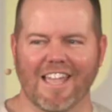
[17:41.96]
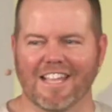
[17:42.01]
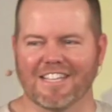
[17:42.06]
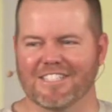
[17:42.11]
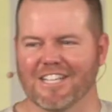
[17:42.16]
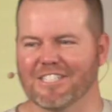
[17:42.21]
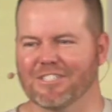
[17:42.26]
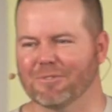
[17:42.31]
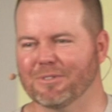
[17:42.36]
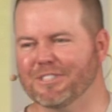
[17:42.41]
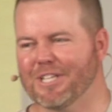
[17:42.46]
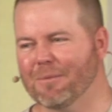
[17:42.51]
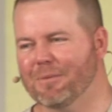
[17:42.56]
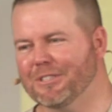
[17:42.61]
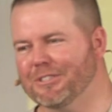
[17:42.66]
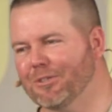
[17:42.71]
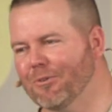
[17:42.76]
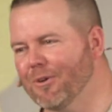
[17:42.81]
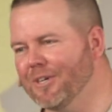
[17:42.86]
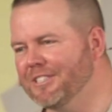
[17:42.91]
And Jason would tell
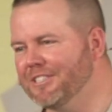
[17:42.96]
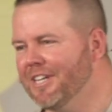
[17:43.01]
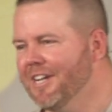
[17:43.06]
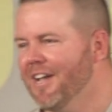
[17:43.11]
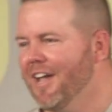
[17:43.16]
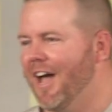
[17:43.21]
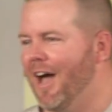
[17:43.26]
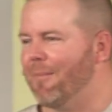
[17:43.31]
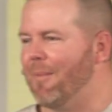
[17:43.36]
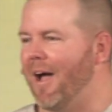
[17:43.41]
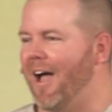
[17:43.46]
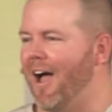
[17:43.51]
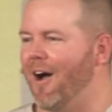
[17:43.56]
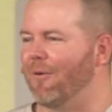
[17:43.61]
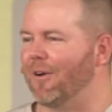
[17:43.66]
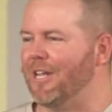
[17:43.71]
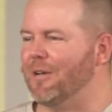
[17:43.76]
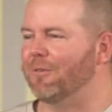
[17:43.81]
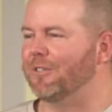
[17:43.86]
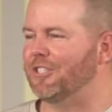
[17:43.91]
me stories about how
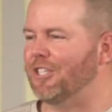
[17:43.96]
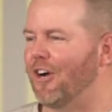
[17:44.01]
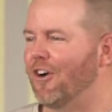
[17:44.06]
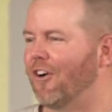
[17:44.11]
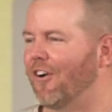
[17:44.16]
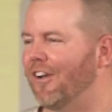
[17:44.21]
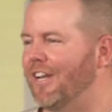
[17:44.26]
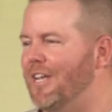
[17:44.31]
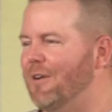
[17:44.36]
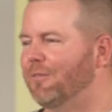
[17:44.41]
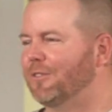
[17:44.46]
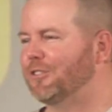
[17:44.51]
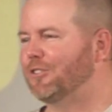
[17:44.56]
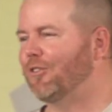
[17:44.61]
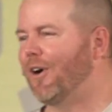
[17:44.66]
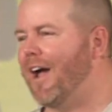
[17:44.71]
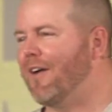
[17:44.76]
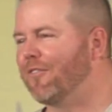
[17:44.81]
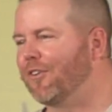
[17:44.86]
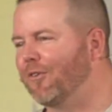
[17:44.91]
when he was younger and he was
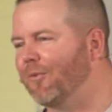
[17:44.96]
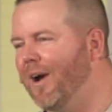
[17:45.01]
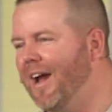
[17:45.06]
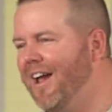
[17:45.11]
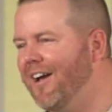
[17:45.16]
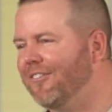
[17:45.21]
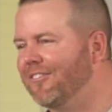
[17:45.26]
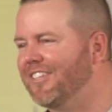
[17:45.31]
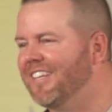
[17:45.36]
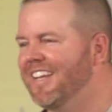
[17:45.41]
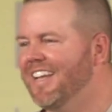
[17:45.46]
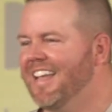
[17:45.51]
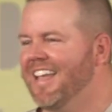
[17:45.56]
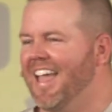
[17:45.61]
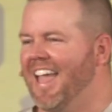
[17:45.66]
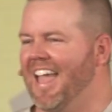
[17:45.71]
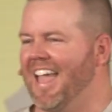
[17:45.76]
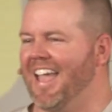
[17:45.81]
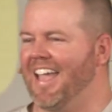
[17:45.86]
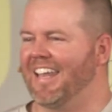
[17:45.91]
driving around
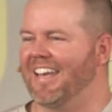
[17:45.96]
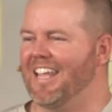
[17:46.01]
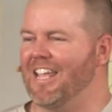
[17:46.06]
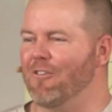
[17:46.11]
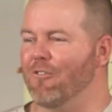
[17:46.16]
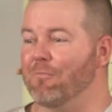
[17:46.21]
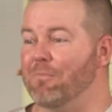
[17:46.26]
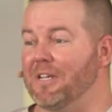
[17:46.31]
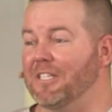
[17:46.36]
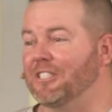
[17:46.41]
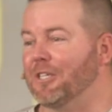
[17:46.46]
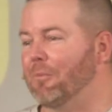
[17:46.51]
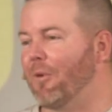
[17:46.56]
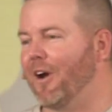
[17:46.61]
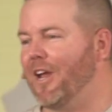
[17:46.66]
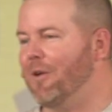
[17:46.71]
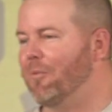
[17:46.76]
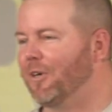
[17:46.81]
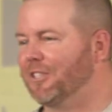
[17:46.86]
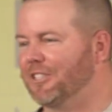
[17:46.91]
and he would be
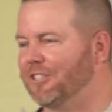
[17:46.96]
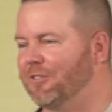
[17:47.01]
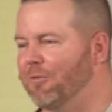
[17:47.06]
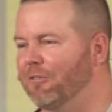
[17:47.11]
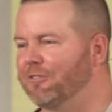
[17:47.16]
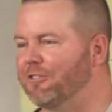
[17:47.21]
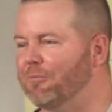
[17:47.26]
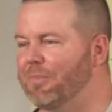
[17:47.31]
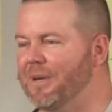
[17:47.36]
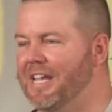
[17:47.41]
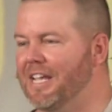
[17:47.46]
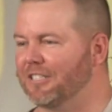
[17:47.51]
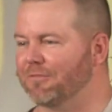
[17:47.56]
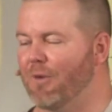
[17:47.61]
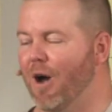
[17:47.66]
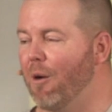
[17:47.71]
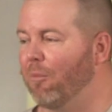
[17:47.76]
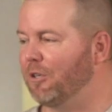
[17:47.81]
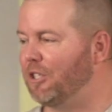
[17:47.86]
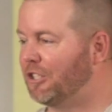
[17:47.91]
somewhere he wasn't supposed to be, his
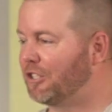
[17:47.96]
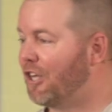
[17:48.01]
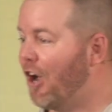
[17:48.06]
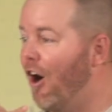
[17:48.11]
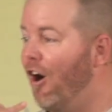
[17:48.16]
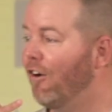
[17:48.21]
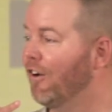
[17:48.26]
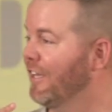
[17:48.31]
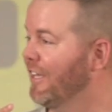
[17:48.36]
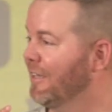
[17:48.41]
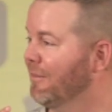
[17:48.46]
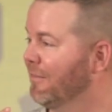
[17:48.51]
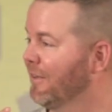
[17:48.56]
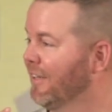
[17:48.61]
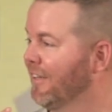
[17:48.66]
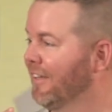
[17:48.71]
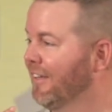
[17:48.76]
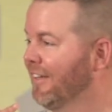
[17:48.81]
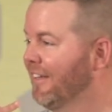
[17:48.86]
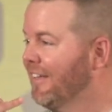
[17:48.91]
mom would just call him
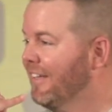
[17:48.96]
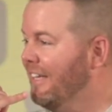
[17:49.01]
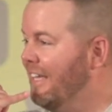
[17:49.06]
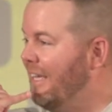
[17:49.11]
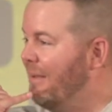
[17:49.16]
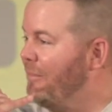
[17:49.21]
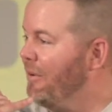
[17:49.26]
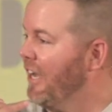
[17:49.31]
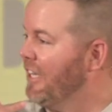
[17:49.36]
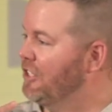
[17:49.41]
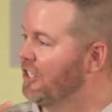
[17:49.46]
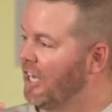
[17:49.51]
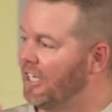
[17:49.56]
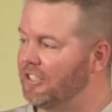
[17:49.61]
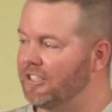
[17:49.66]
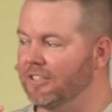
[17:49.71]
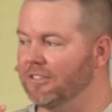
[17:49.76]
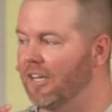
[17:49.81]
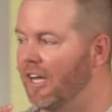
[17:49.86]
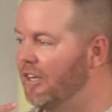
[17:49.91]
and be like,
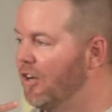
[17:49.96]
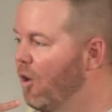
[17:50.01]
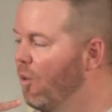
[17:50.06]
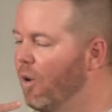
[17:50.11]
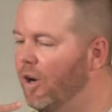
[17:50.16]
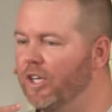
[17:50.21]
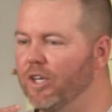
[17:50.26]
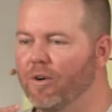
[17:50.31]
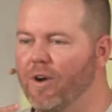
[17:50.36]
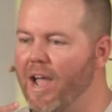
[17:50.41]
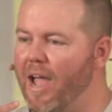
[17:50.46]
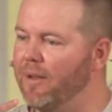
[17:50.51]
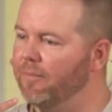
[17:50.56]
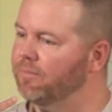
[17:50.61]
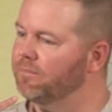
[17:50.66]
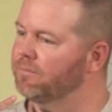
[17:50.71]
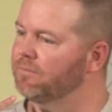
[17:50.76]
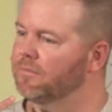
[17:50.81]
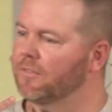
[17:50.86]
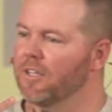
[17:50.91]
Jason, I know where you're at.
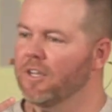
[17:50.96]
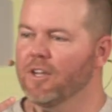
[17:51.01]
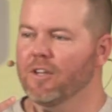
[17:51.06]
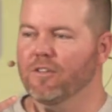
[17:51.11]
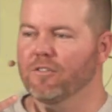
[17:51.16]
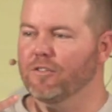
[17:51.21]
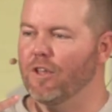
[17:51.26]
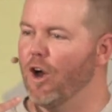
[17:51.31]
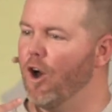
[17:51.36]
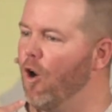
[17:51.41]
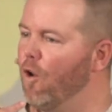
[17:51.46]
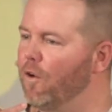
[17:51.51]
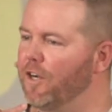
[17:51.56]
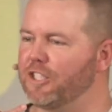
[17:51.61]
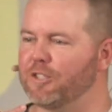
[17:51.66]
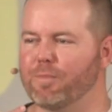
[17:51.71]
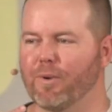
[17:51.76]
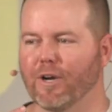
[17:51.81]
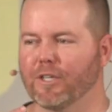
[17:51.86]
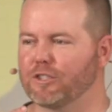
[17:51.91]
The Holy
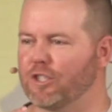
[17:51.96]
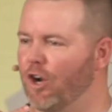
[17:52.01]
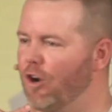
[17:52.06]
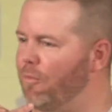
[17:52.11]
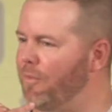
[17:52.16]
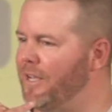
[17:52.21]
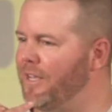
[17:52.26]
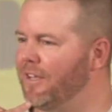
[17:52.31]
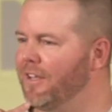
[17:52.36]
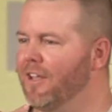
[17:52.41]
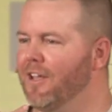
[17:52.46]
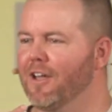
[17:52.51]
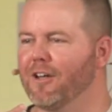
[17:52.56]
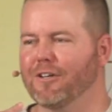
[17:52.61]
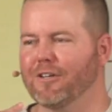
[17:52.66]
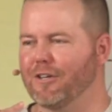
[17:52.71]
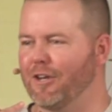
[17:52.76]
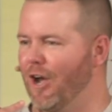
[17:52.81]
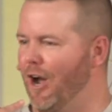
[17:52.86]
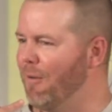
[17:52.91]
Spirit told me,
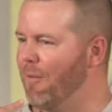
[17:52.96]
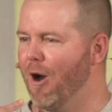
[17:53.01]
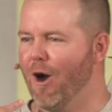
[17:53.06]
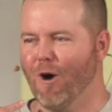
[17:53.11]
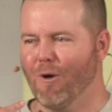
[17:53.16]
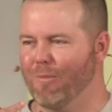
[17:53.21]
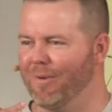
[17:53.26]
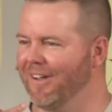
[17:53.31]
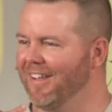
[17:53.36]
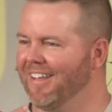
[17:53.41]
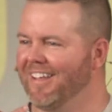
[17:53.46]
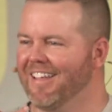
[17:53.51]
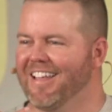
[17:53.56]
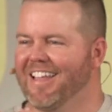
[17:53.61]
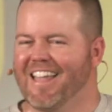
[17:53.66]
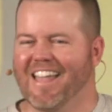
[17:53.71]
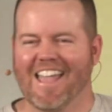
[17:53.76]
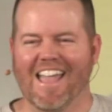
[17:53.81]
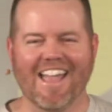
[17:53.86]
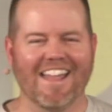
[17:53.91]
come home.
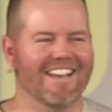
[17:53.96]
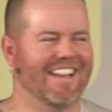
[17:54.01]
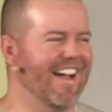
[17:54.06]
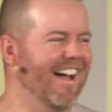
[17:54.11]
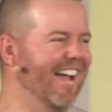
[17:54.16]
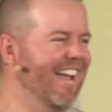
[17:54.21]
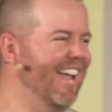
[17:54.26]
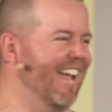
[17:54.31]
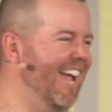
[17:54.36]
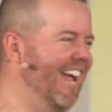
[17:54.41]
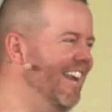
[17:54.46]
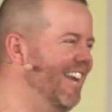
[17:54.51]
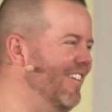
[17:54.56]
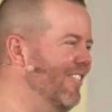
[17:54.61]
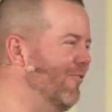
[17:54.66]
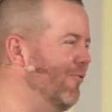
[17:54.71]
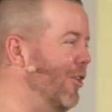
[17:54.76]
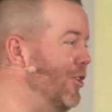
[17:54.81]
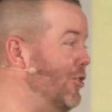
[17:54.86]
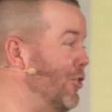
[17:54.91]
And
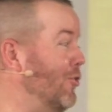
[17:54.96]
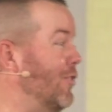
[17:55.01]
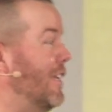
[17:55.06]
what